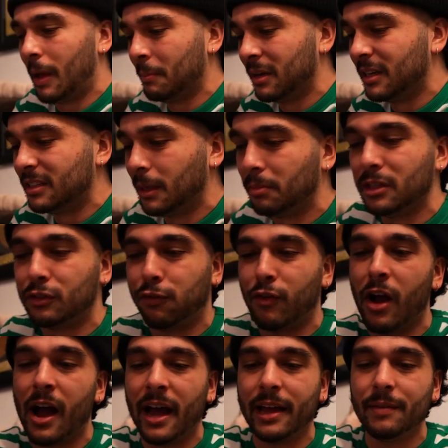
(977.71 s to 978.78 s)
I'm gonna dip this
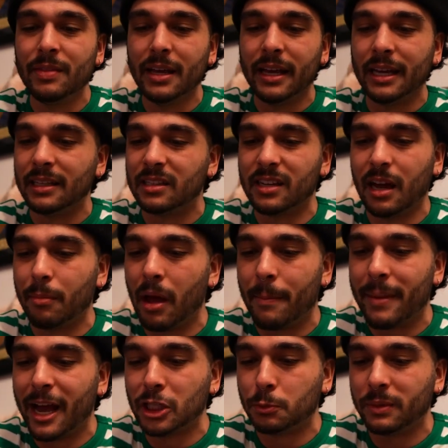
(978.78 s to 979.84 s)
fry inside my
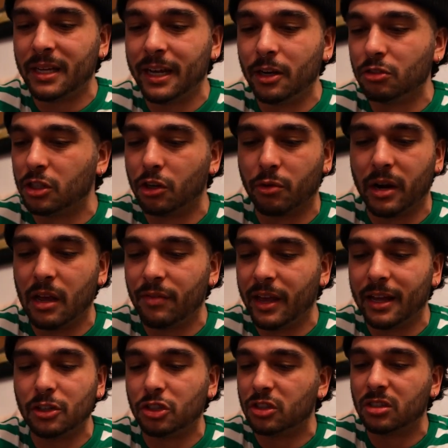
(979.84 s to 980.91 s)
mashed potatoes and gravy
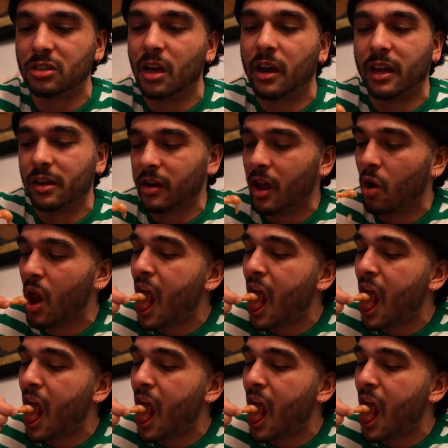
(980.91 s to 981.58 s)
and just suck it down.